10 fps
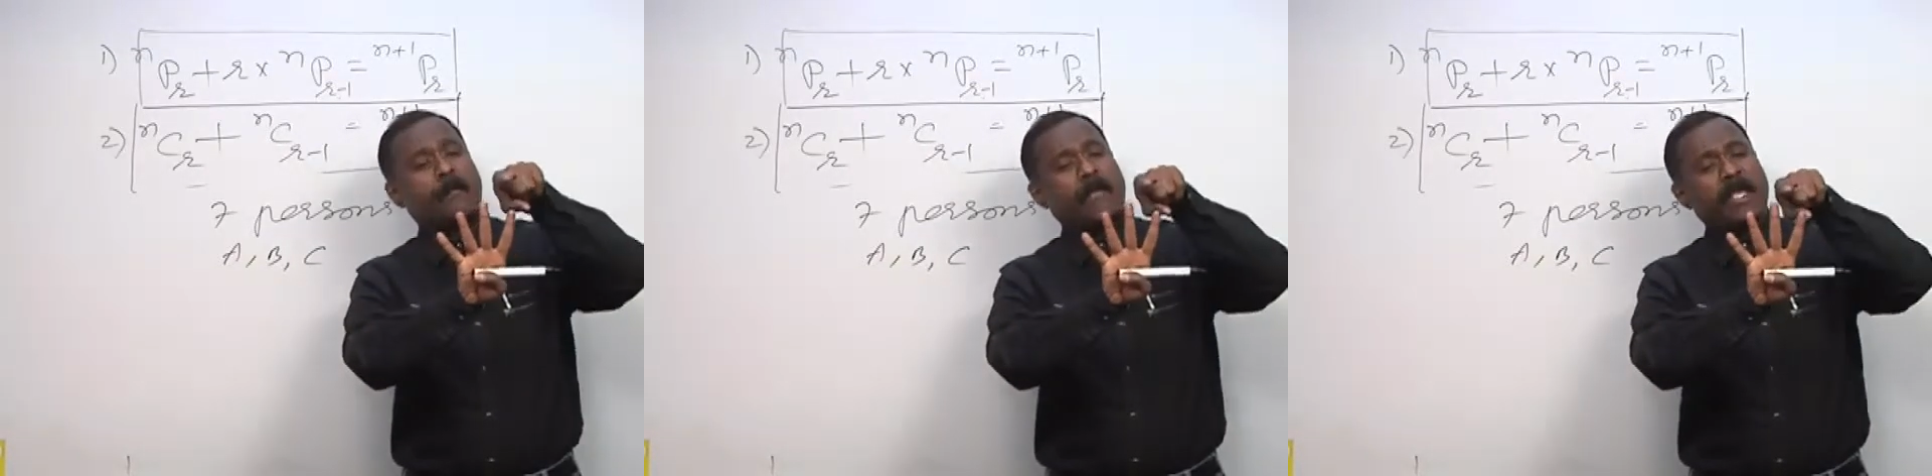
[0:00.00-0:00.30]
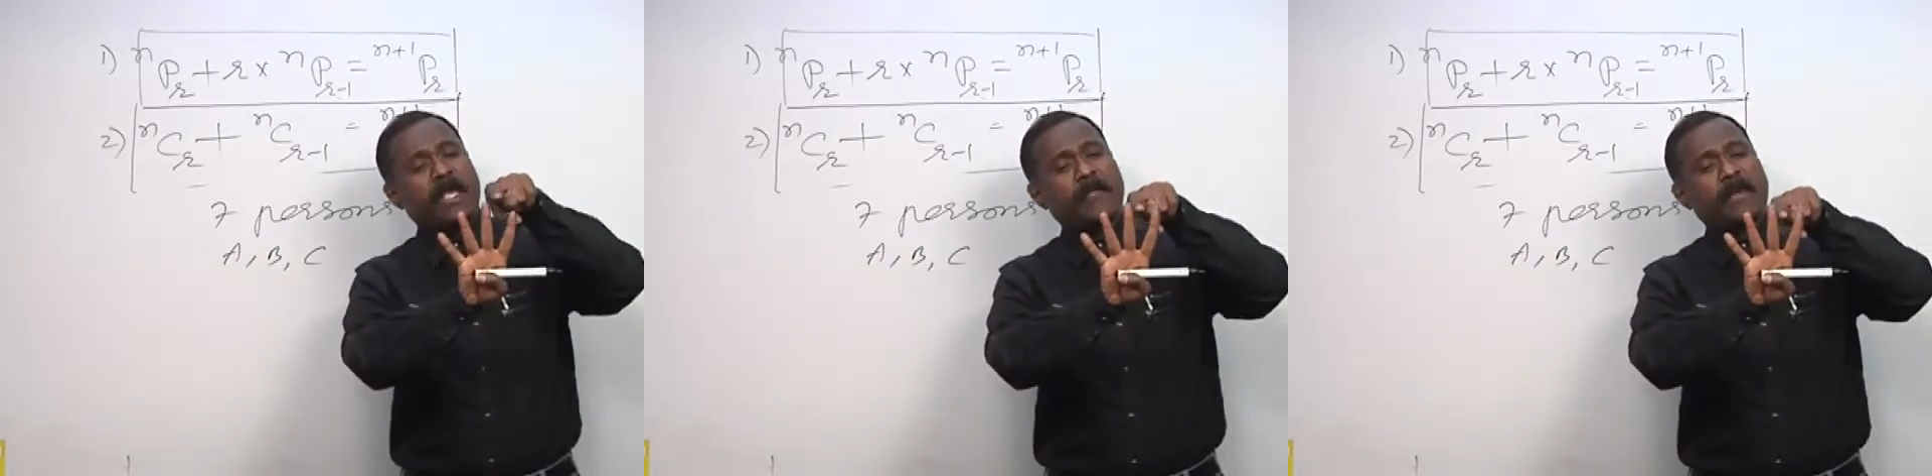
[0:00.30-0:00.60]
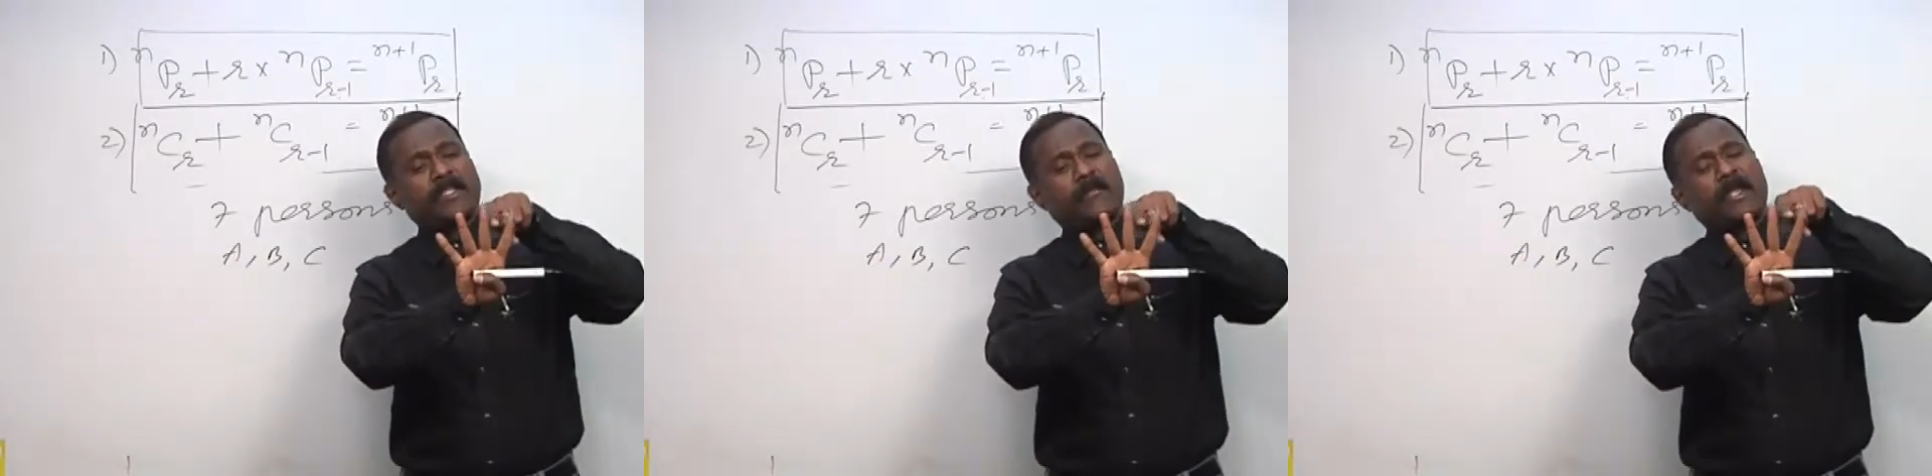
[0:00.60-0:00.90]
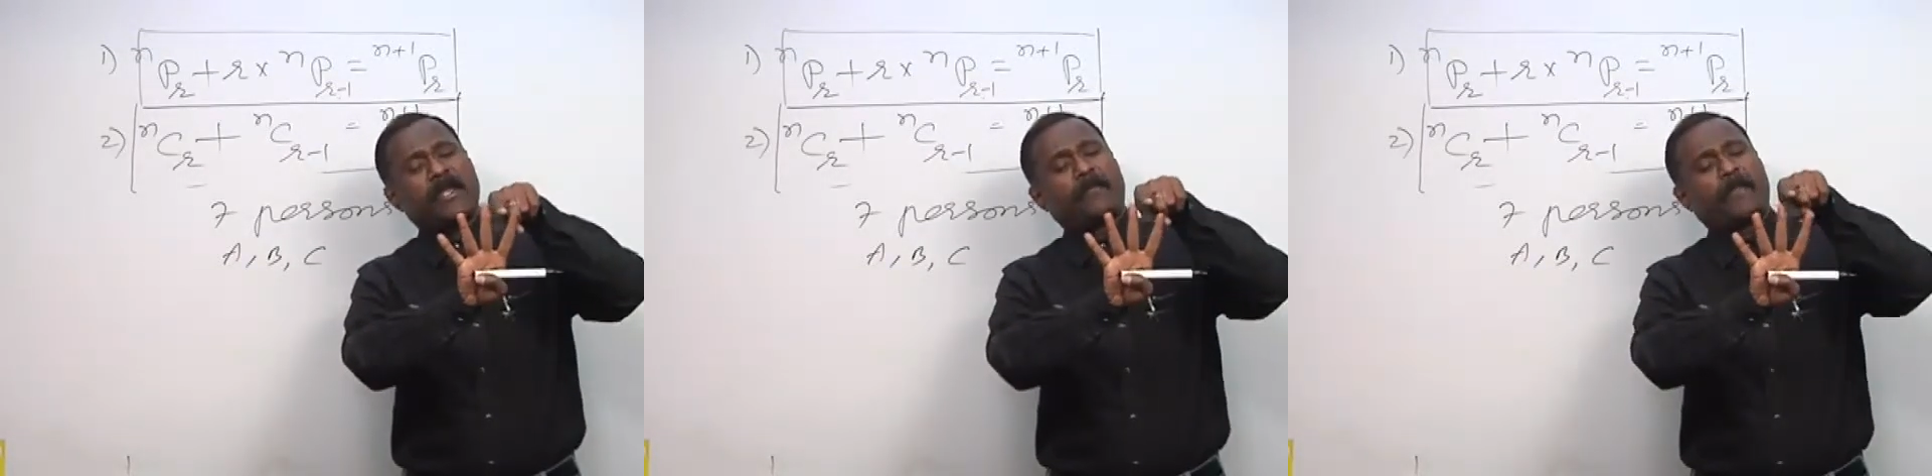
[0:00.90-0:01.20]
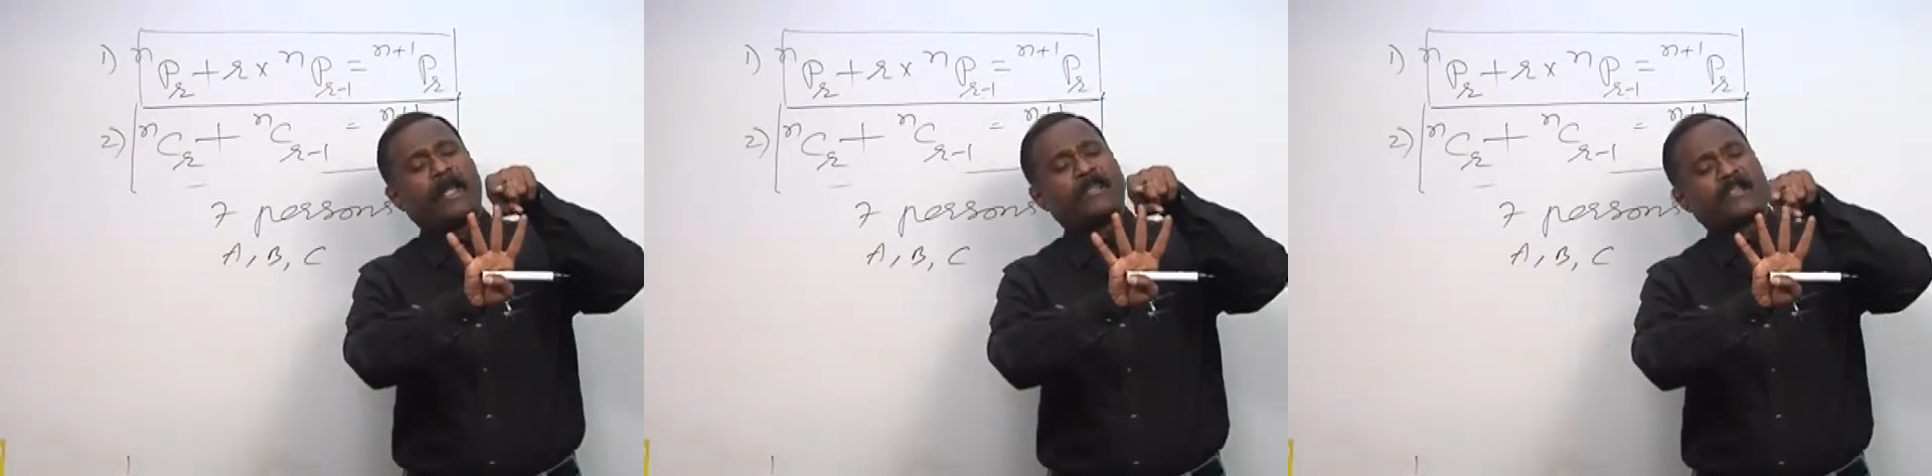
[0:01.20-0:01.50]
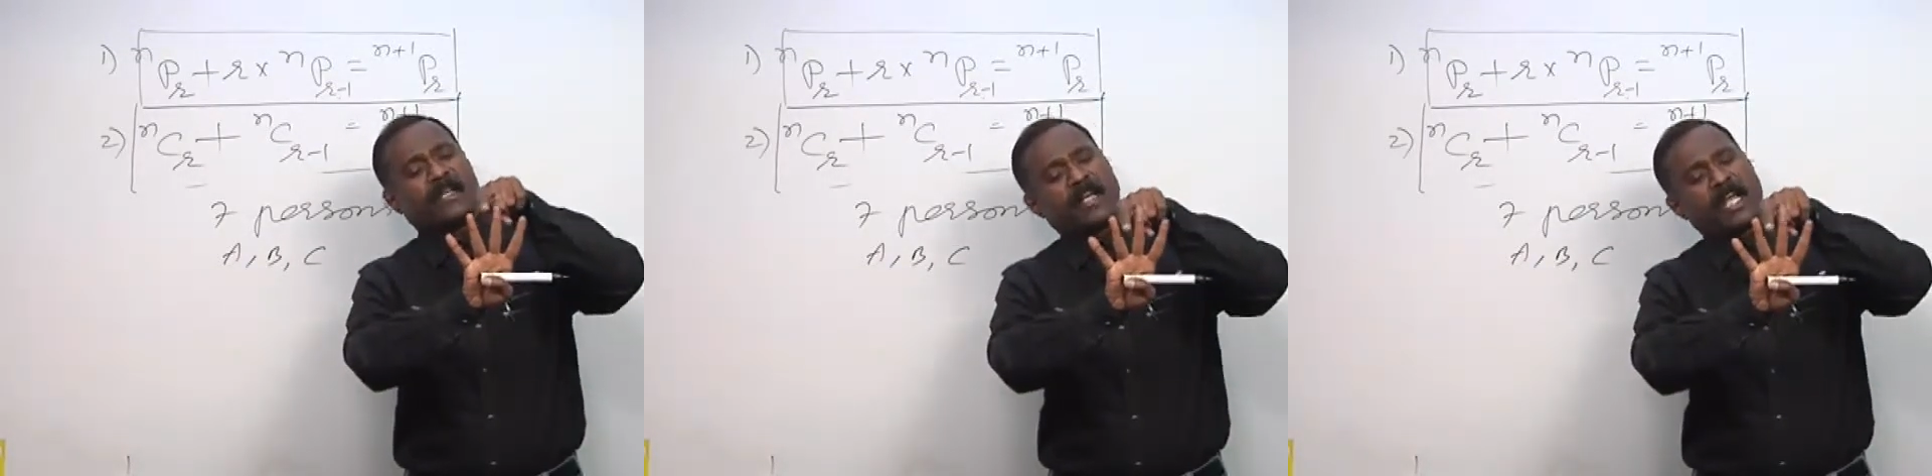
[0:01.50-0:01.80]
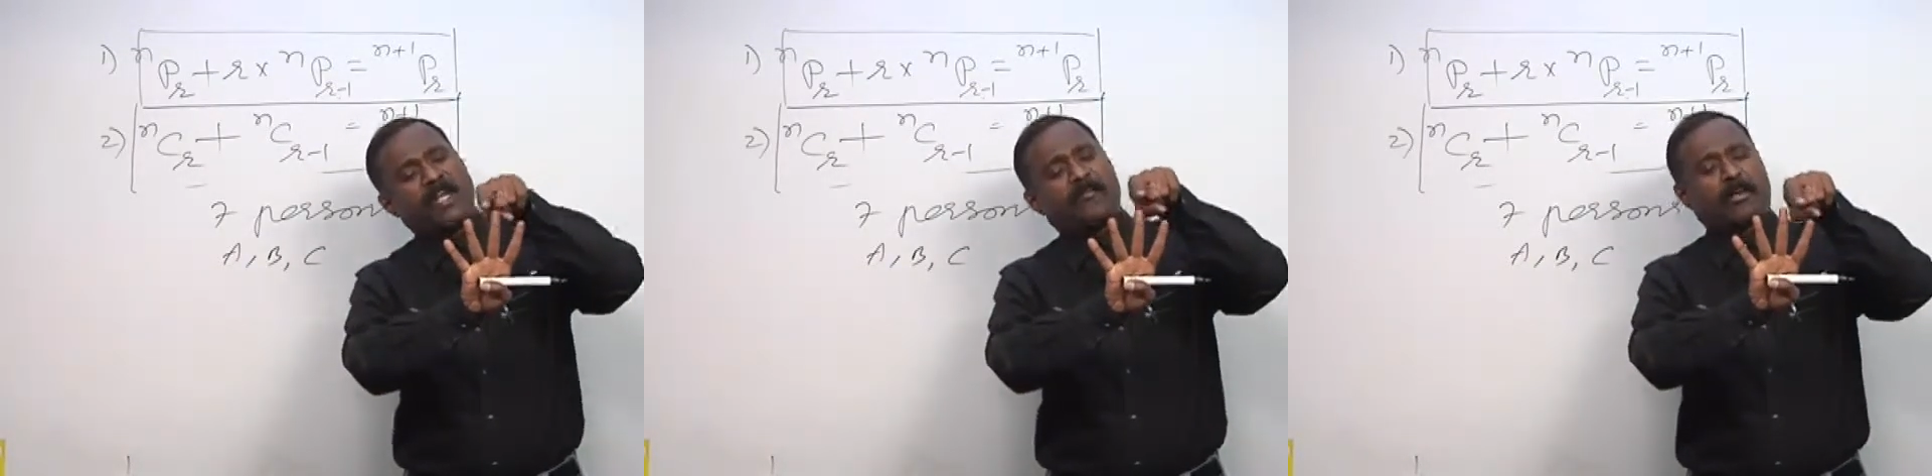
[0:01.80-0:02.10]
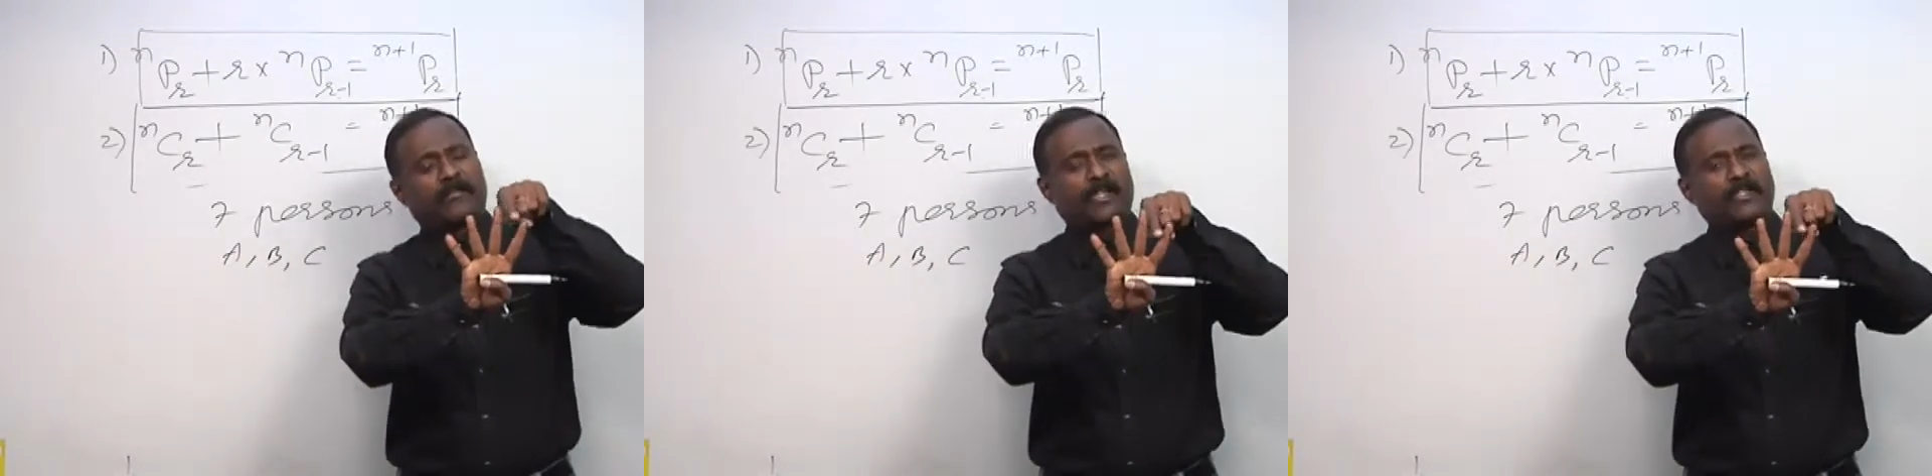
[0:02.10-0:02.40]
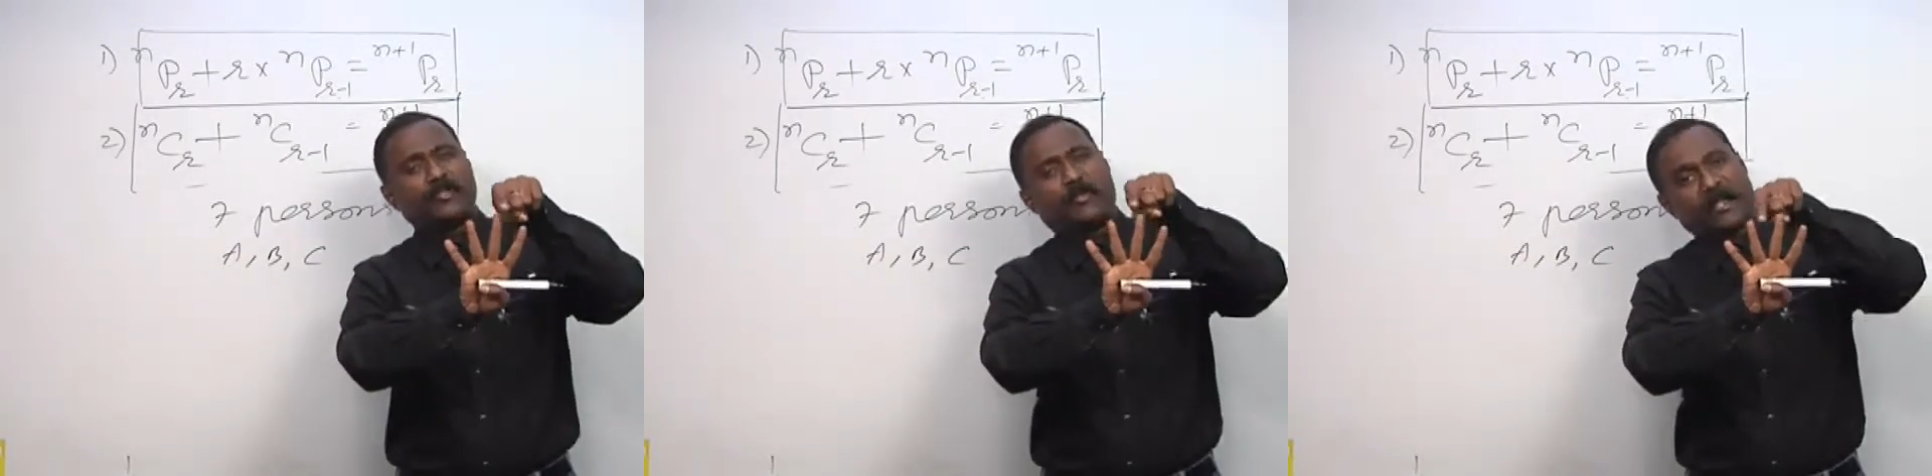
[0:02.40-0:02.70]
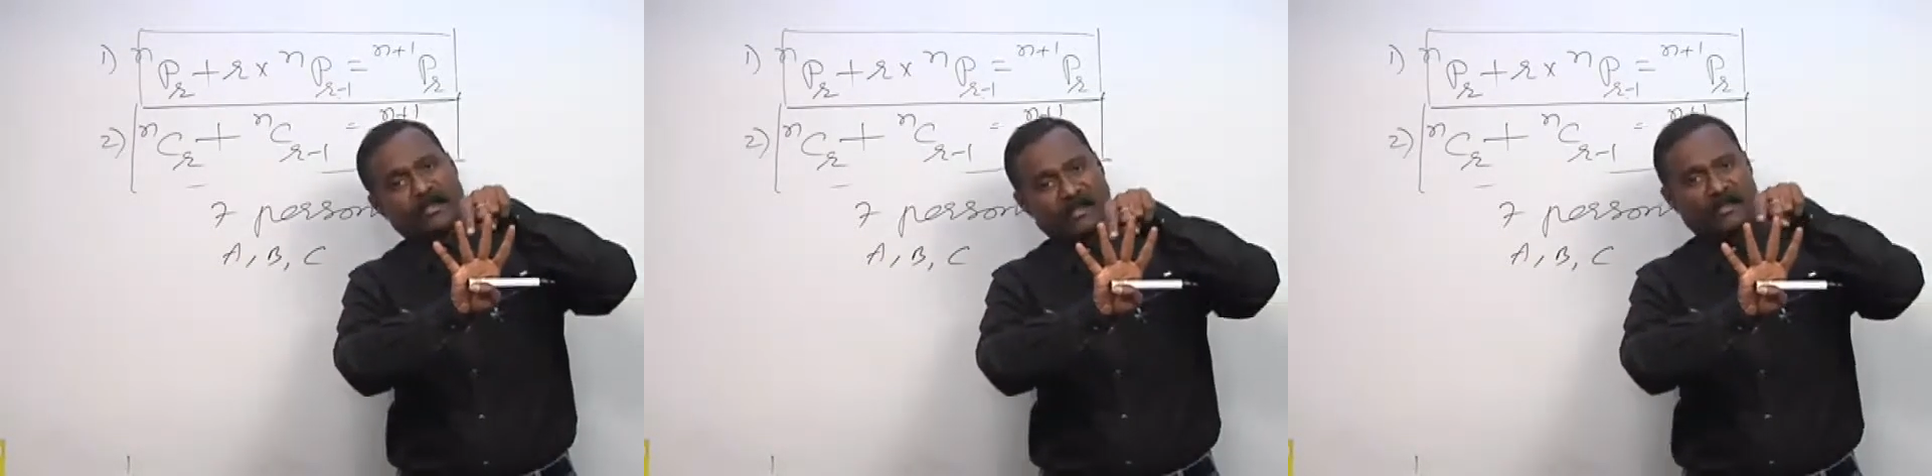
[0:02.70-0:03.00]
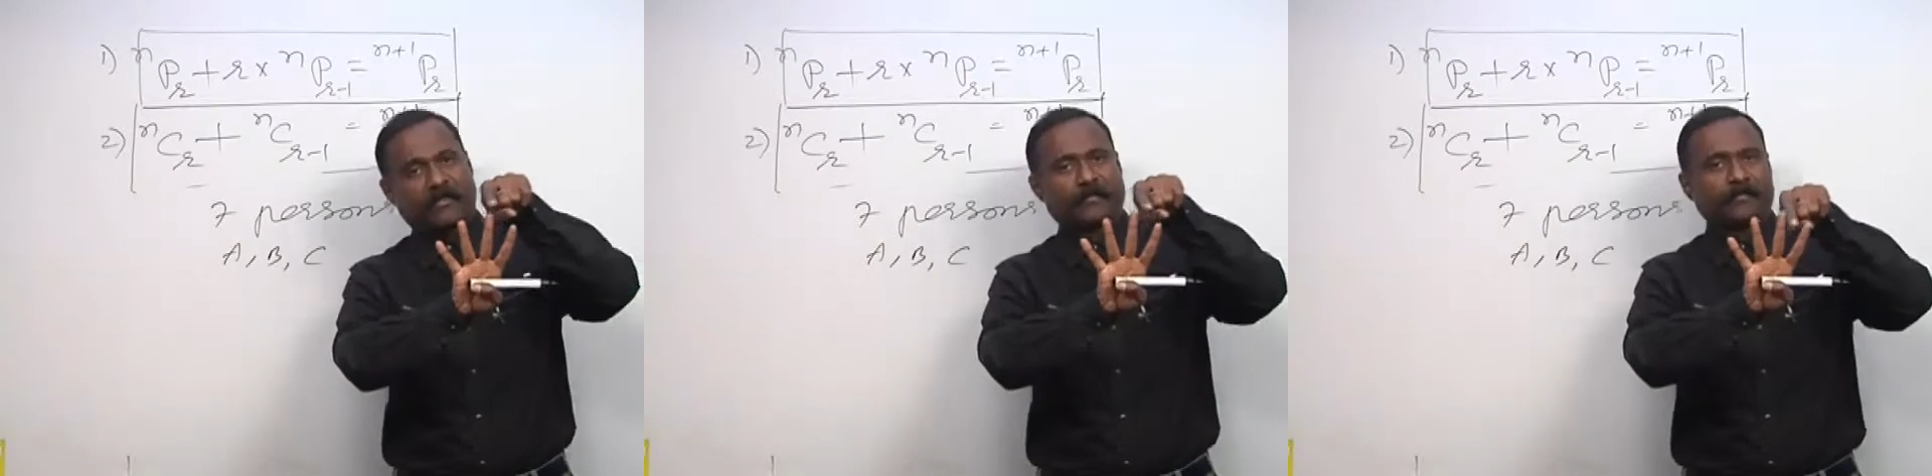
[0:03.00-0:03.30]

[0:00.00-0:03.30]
B must be placed in any one of these 2 places,